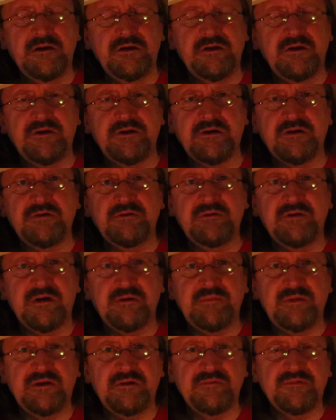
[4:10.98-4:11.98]
you know, I
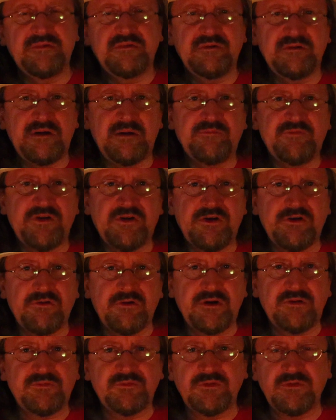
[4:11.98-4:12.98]
mean, I'm very
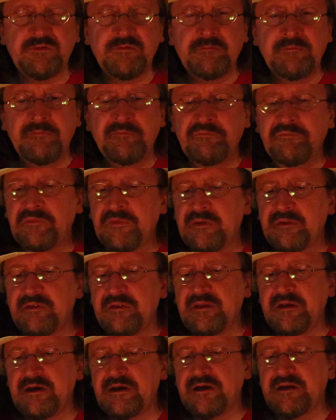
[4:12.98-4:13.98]
grateful
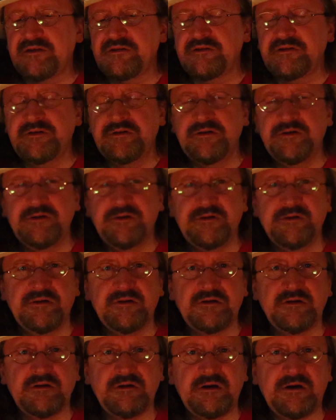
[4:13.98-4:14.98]
that
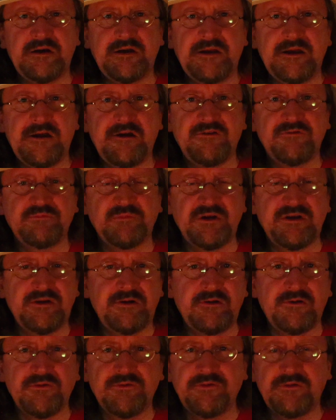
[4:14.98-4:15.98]
I have my
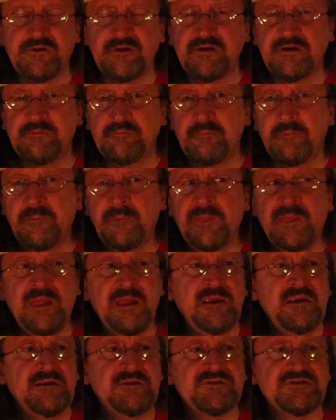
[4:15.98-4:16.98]
health, and
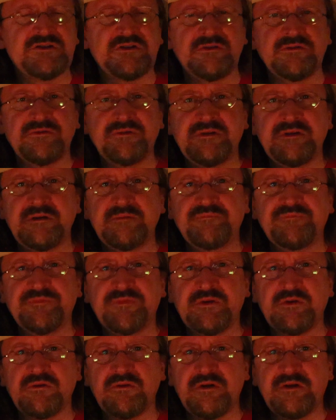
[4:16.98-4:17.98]
certainly
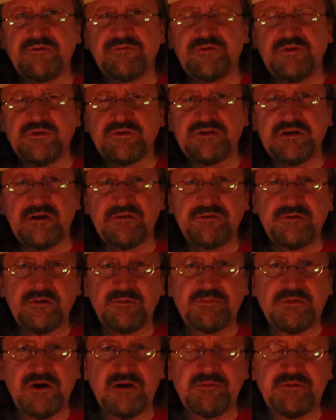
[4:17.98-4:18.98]
there are a lot of folks out there
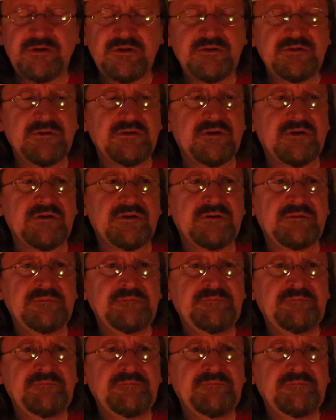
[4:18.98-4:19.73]
probably who are